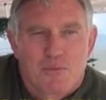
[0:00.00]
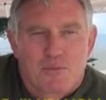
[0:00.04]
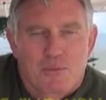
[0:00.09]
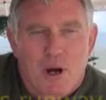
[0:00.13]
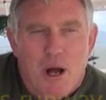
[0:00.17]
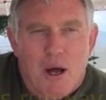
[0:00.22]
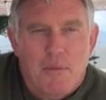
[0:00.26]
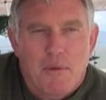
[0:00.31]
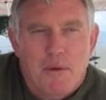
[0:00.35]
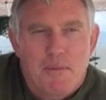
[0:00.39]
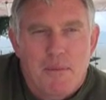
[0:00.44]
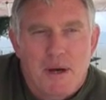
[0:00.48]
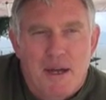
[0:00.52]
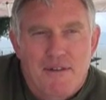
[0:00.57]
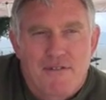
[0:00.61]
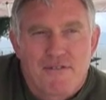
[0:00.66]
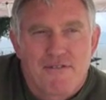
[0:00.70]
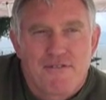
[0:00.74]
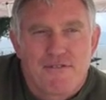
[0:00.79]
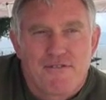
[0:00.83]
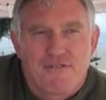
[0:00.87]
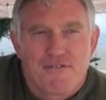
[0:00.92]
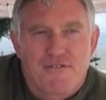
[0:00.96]
Probably my
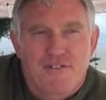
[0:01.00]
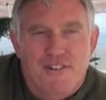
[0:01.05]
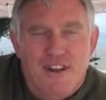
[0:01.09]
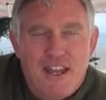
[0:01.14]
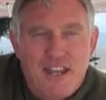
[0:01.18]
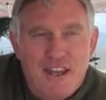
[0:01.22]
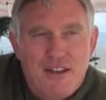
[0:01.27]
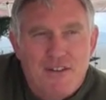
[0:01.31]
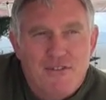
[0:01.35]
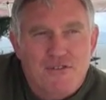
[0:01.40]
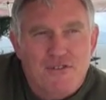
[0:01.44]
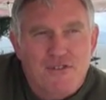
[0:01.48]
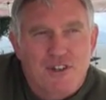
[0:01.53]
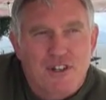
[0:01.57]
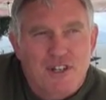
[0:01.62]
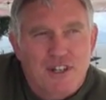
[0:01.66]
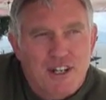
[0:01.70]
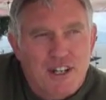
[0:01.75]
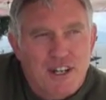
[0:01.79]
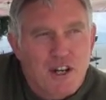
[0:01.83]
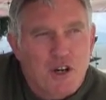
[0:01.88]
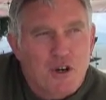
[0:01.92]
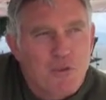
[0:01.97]

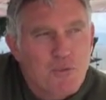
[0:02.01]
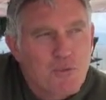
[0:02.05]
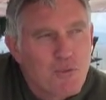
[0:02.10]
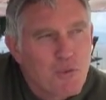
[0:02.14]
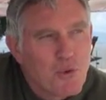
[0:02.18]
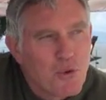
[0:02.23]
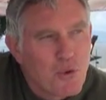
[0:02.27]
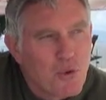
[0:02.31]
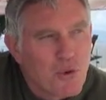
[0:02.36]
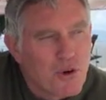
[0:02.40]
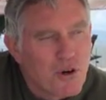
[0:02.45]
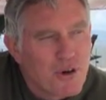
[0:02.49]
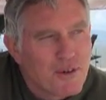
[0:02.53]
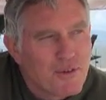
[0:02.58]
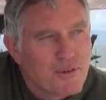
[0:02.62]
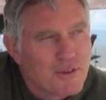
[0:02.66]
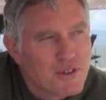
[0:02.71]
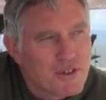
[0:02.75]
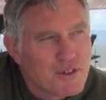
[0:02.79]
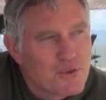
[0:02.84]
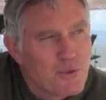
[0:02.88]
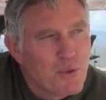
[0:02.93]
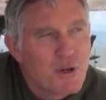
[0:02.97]
favorite airport
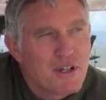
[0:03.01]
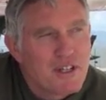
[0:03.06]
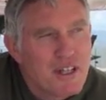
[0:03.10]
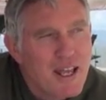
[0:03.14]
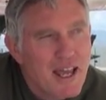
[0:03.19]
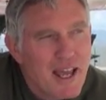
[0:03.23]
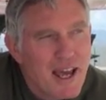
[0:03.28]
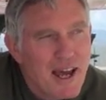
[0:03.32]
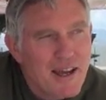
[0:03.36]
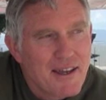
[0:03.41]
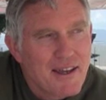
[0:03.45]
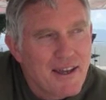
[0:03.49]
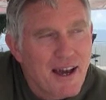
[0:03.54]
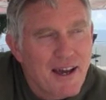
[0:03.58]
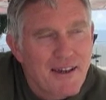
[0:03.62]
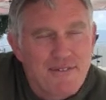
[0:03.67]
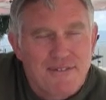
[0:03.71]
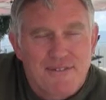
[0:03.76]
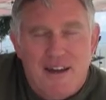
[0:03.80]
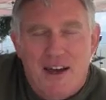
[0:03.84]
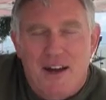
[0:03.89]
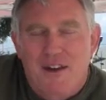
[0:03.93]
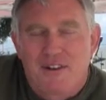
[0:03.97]
was one day I
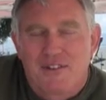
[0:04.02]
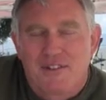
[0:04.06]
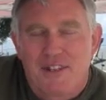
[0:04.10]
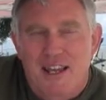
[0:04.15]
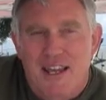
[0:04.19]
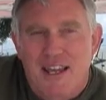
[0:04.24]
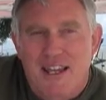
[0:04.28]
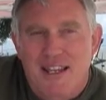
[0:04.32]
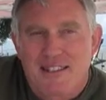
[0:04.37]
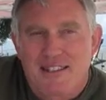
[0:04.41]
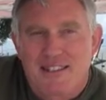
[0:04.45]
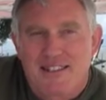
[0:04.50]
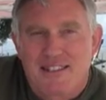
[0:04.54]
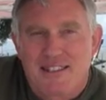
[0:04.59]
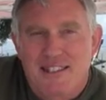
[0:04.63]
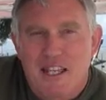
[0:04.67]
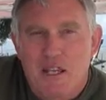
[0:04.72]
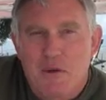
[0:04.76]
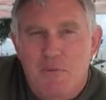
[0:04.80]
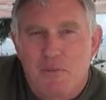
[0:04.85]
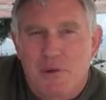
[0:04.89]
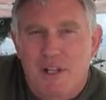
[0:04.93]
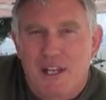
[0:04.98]
found a
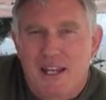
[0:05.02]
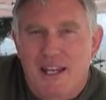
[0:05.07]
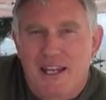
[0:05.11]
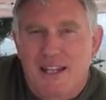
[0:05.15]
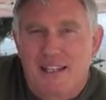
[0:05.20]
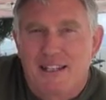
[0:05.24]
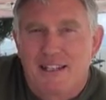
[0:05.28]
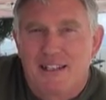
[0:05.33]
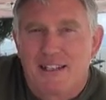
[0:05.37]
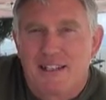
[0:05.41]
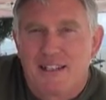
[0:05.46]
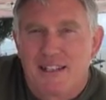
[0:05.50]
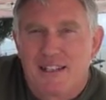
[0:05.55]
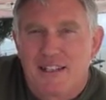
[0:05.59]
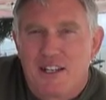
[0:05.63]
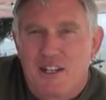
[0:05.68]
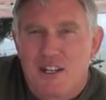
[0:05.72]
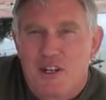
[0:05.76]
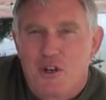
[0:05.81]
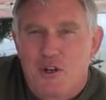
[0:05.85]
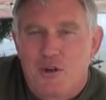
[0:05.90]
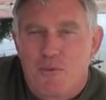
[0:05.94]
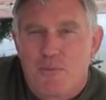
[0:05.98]
seaplane.
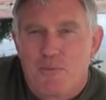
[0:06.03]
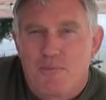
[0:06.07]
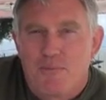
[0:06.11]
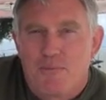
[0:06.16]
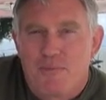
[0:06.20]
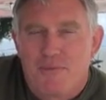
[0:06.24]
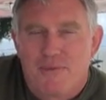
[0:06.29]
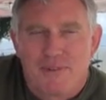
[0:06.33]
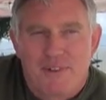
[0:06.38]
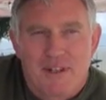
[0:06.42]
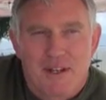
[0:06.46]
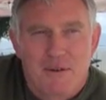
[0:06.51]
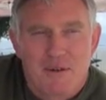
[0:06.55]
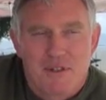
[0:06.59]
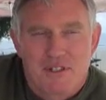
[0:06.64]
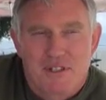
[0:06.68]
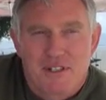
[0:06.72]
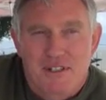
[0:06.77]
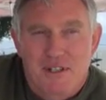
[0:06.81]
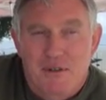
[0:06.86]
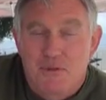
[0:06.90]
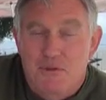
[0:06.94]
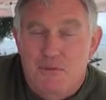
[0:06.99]
It
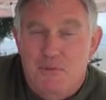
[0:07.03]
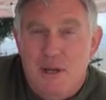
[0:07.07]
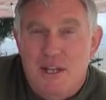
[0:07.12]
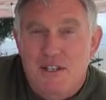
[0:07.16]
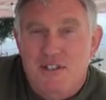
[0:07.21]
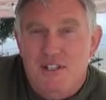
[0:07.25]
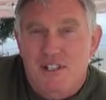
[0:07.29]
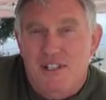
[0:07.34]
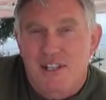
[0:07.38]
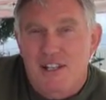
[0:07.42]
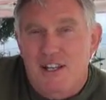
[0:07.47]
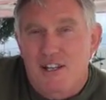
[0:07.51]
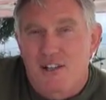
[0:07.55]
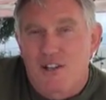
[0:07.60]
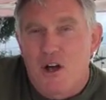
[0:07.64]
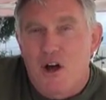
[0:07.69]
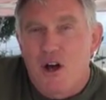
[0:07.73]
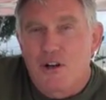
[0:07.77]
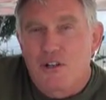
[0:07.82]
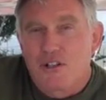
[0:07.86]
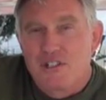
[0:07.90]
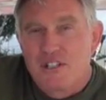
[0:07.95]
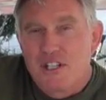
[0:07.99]
was basically a
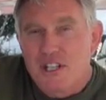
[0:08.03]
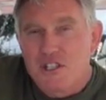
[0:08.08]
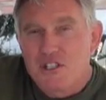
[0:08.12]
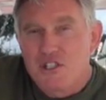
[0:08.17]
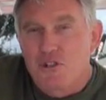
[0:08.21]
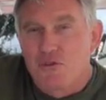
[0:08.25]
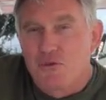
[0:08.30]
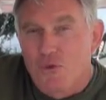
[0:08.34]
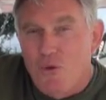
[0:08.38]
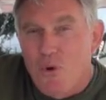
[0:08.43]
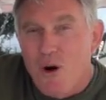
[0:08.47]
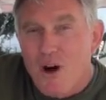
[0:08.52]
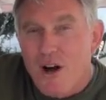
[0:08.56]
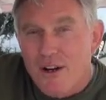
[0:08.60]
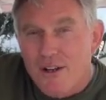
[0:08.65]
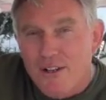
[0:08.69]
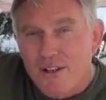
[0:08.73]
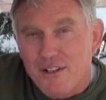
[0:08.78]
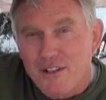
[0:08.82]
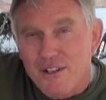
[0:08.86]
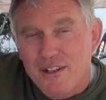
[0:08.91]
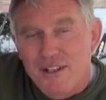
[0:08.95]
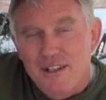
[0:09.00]
long ditch of
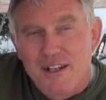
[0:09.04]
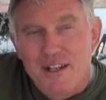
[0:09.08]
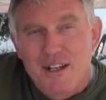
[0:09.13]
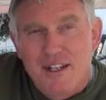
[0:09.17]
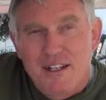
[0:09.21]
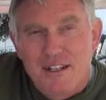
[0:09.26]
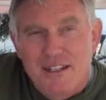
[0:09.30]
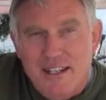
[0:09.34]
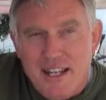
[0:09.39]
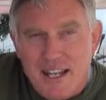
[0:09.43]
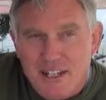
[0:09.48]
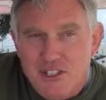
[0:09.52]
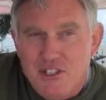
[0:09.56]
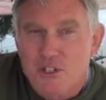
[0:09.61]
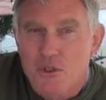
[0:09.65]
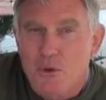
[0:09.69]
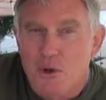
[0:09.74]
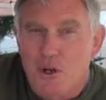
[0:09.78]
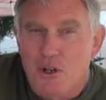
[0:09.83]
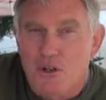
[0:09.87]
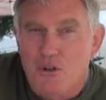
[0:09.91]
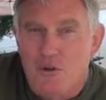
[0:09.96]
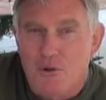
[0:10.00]
water, next
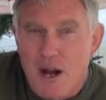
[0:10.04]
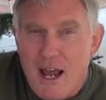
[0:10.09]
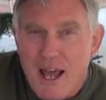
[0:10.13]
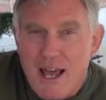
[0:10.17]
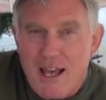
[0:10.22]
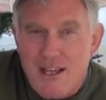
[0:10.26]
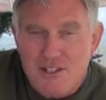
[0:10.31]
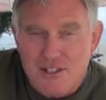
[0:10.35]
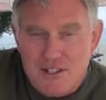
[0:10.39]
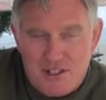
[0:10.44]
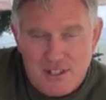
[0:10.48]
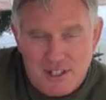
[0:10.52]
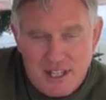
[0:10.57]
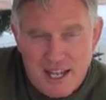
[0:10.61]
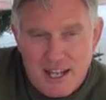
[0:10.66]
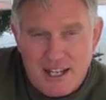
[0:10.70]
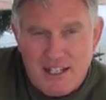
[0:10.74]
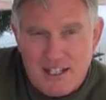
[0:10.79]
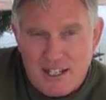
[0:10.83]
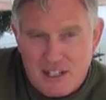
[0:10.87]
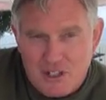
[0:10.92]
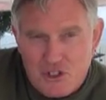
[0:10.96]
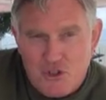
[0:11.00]
to a grass
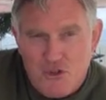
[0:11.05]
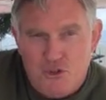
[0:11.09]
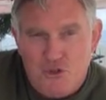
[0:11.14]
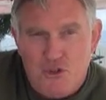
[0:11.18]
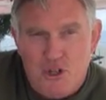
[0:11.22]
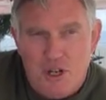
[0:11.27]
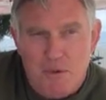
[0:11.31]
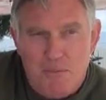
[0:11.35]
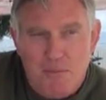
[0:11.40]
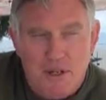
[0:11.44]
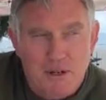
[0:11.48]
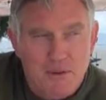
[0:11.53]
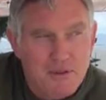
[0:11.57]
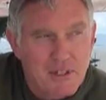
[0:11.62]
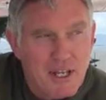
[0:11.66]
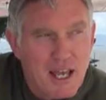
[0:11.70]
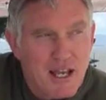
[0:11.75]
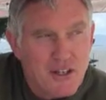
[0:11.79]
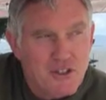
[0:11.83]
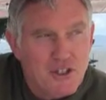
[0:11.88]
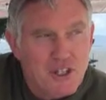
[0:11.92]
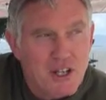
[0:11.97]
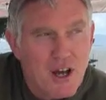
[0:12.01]
landing strip, and it's
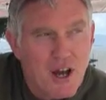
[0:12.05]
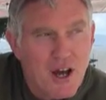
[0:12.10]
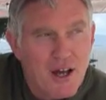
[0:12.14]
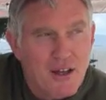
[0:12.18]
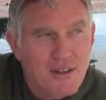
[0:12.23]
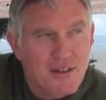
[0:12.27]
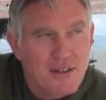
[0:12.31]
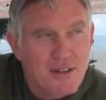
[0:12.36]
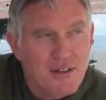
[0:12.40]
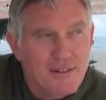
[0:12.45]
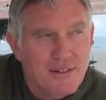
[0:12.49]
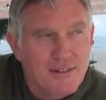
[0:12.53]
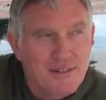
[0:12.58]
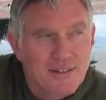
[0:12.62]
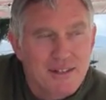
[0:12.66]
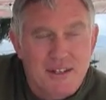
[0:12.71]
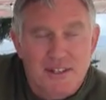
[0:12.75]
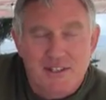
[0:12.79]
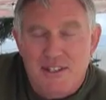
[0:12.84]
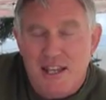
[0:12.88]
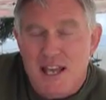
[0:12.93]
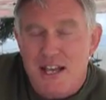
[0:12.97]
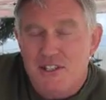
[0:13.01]
actually on the
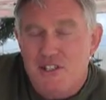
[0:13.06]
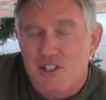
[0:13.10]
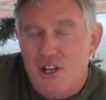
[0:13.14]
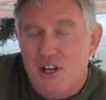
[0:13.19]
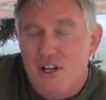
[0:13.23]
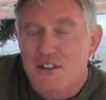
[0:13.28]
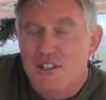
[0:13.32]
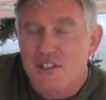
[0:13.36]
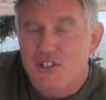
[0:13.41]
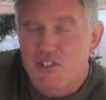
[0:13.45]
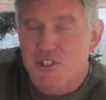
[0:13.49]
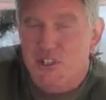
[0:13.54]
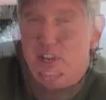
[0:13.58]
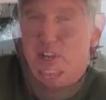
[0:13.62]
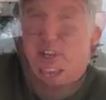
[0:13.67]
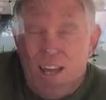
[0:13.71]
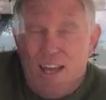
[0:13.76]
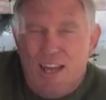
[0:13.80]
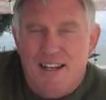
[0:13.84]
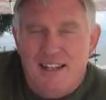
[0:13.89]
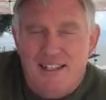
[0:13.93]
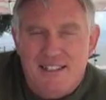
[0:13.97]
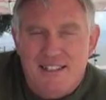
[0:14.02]
charts.